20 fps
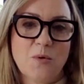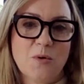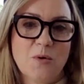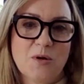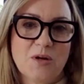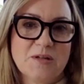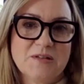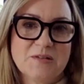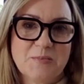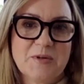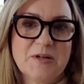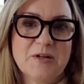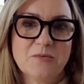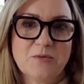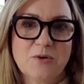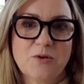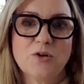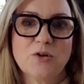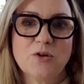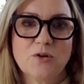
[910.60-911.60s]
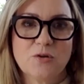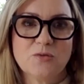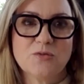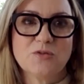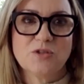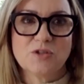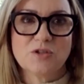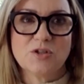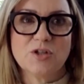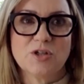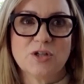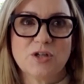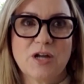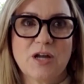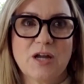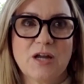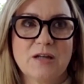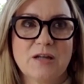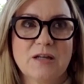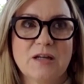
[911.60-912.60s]
It's been a roller coaster.
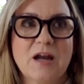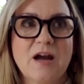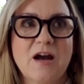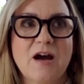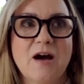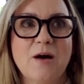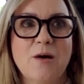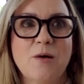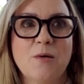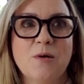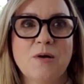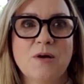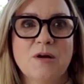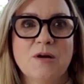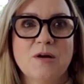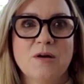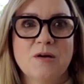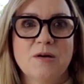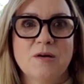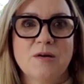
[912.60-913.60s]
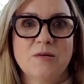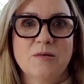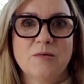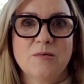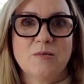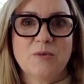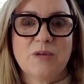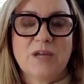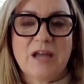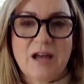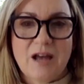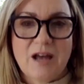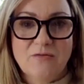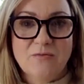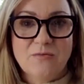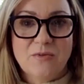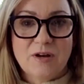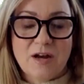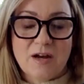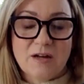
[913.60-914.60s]
And now we
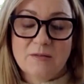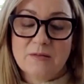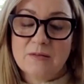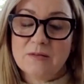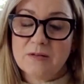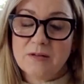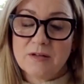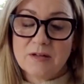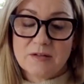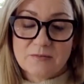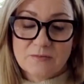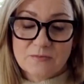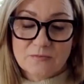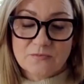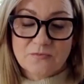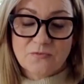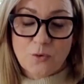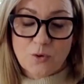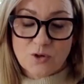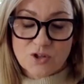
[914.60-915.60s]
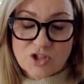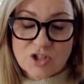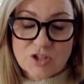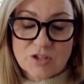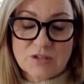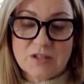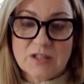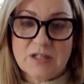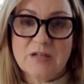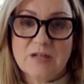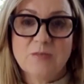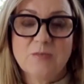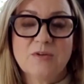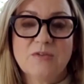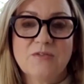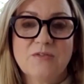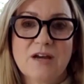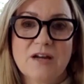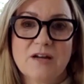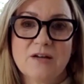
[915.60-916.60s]
have had, fortunately,
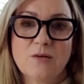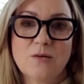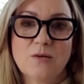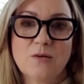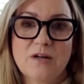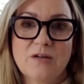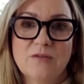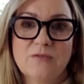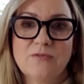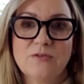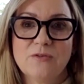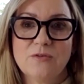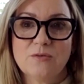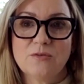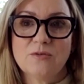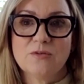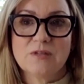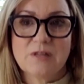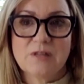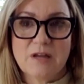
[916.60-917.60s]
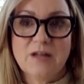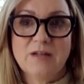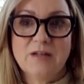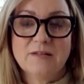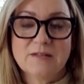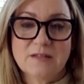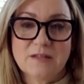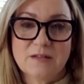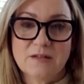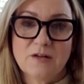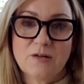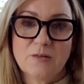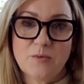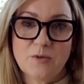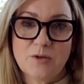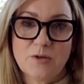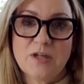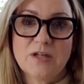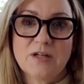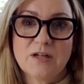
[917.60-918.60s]
we've had quite a few clients that are
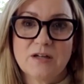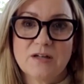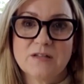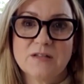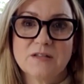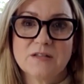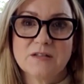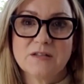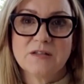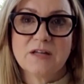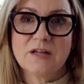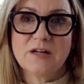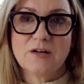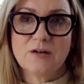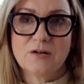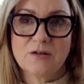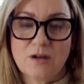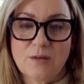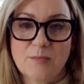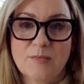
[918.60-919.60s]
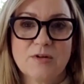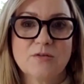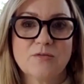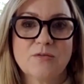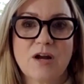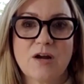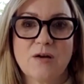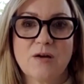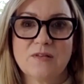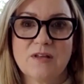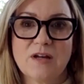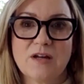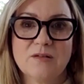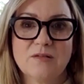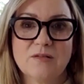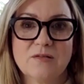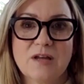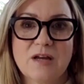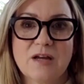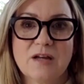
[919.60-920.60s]
booking us that are coming around
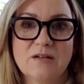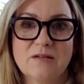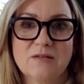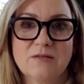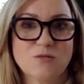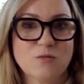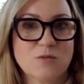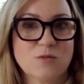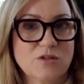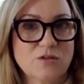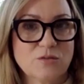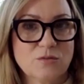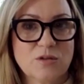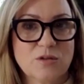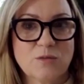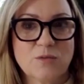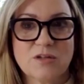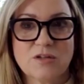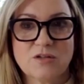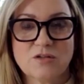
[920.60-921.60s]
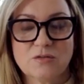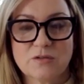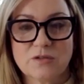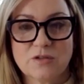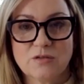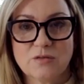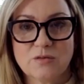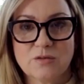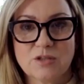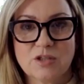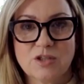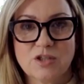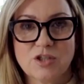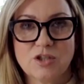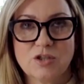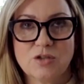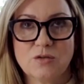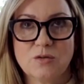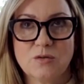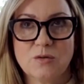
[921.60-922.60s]
that 2021 and
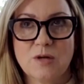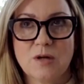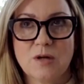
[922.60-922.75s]
2022,